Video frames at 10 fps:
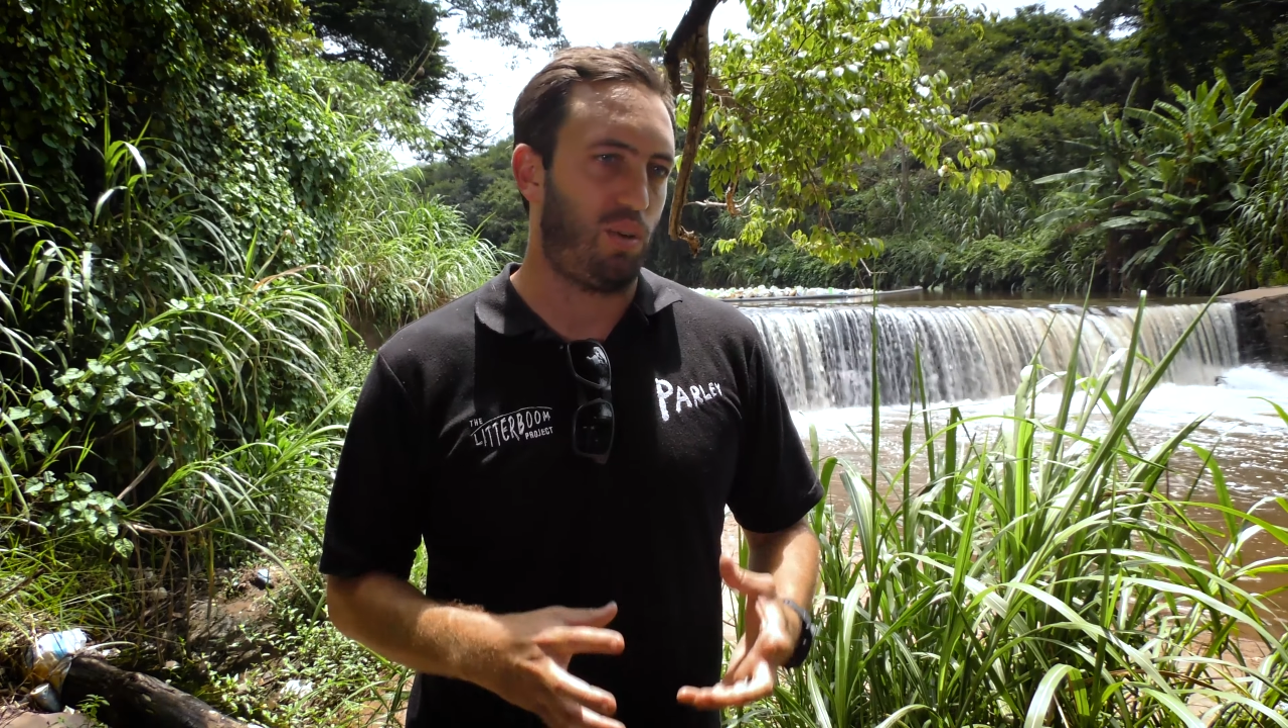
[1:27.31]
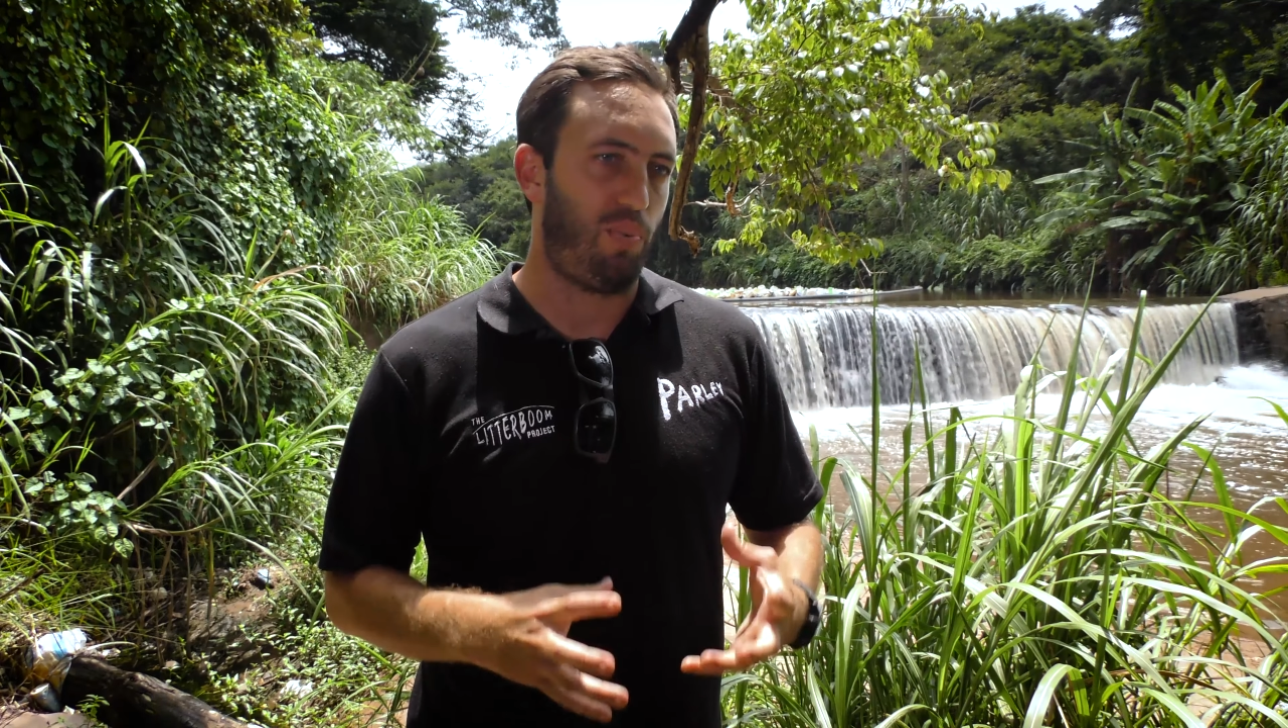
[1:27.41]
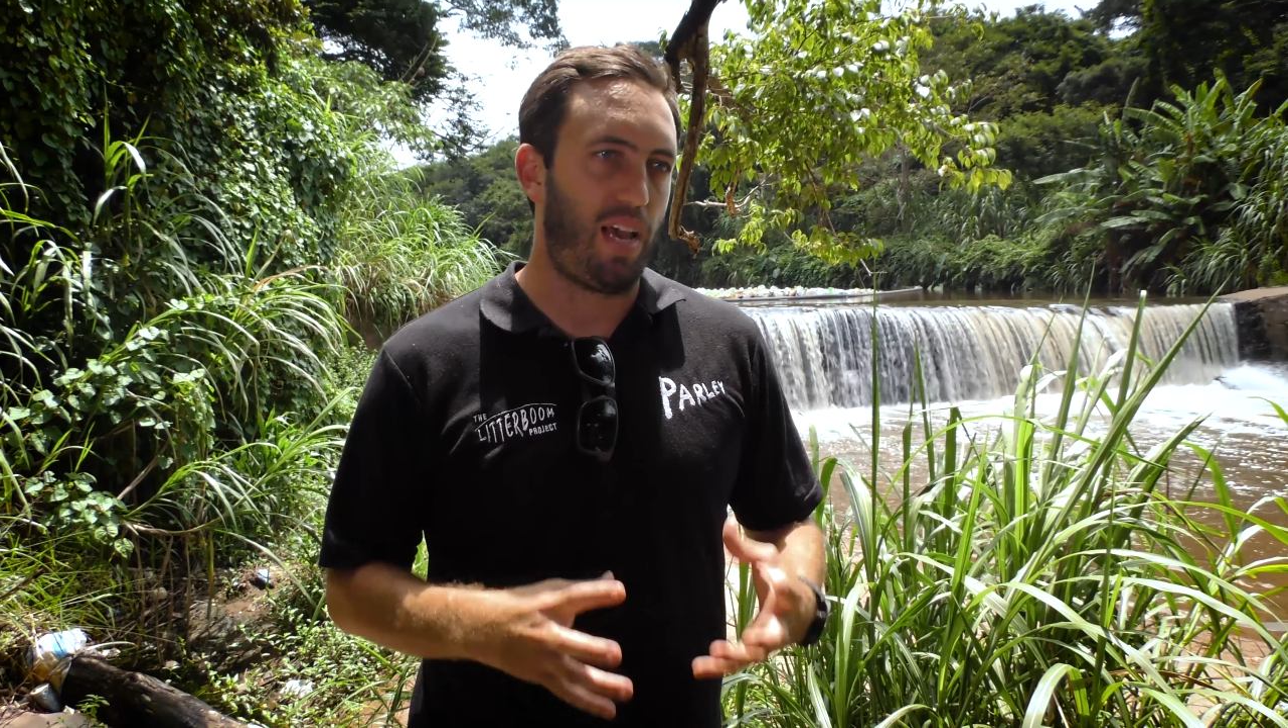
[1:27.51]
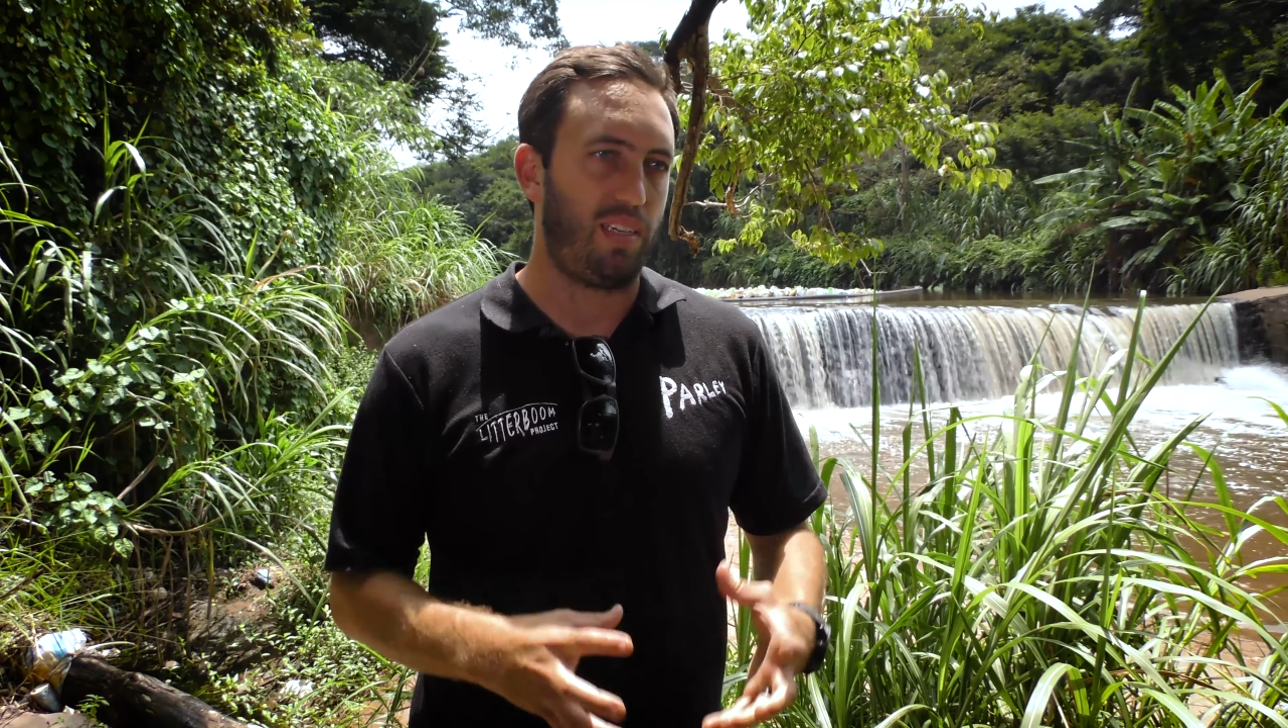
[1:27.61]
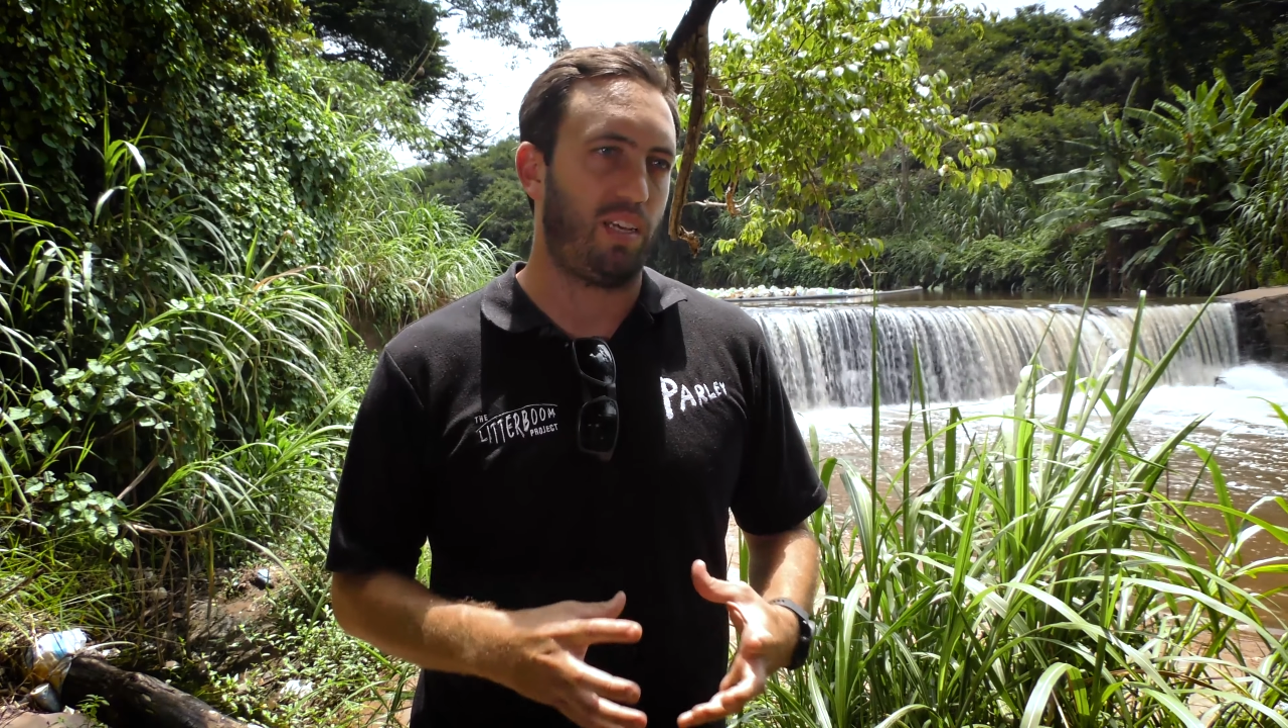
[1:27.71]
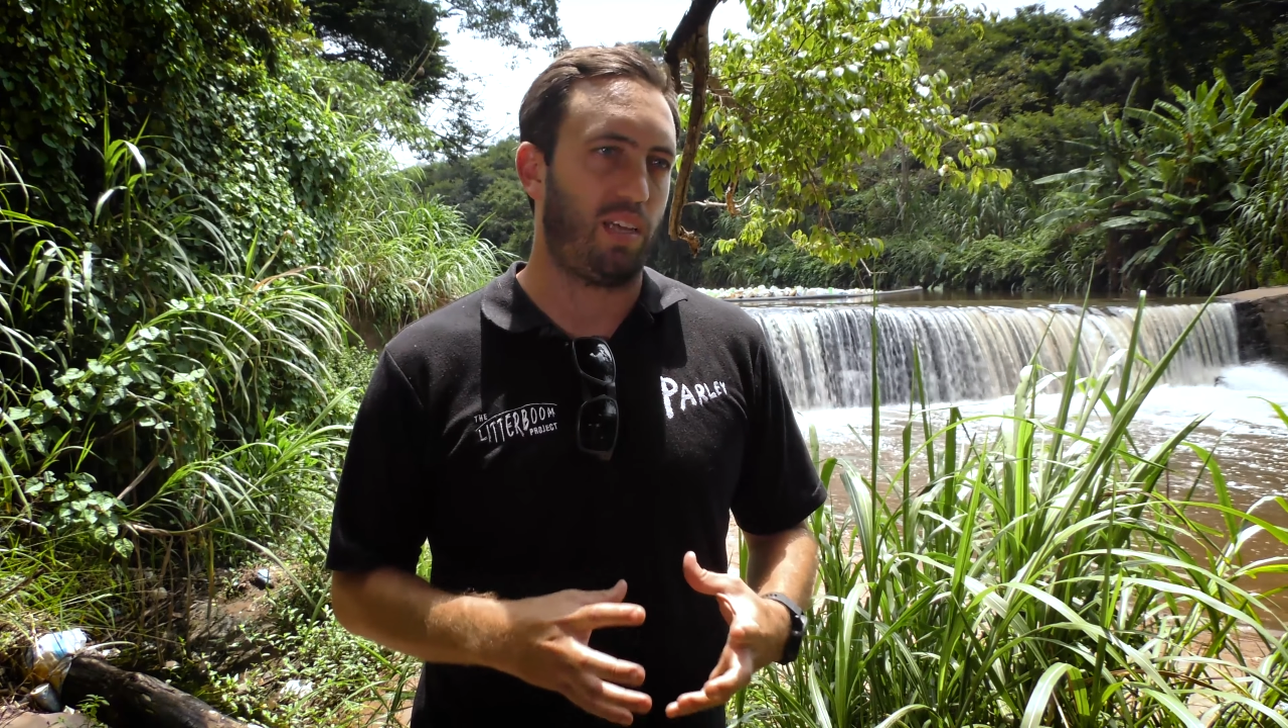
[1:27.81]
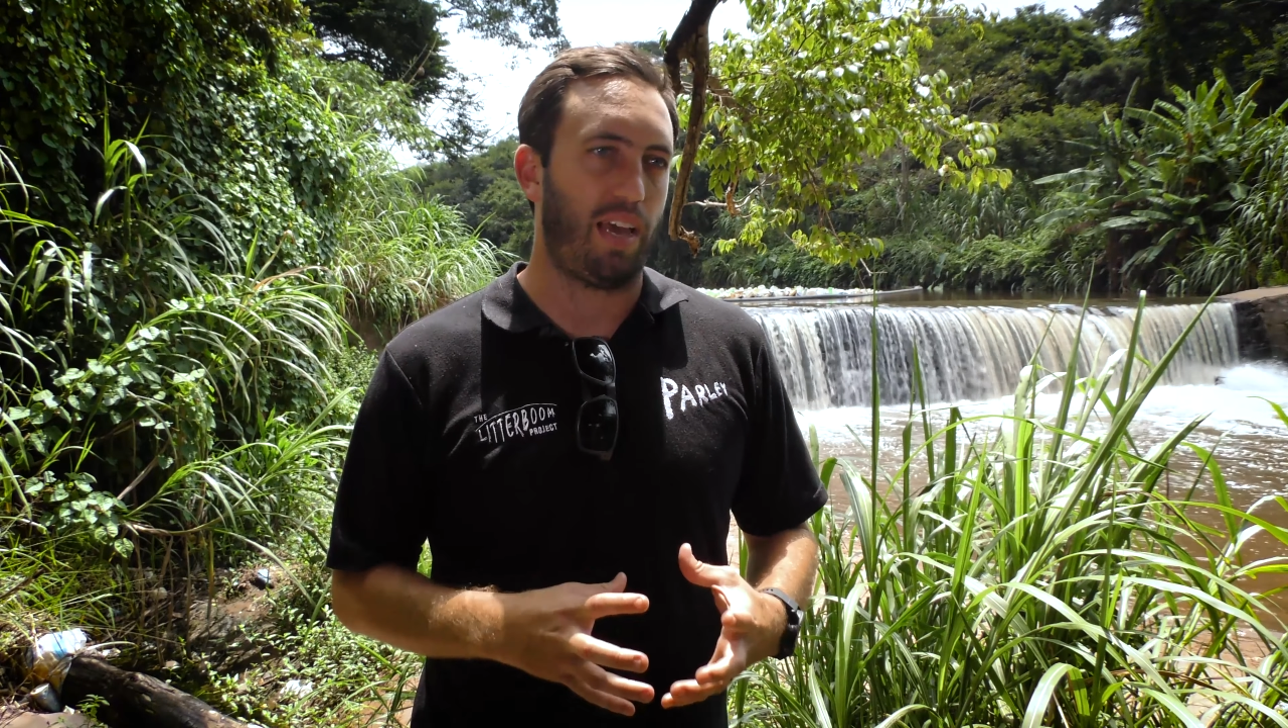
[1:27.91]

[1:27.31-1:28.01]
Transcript: a plastic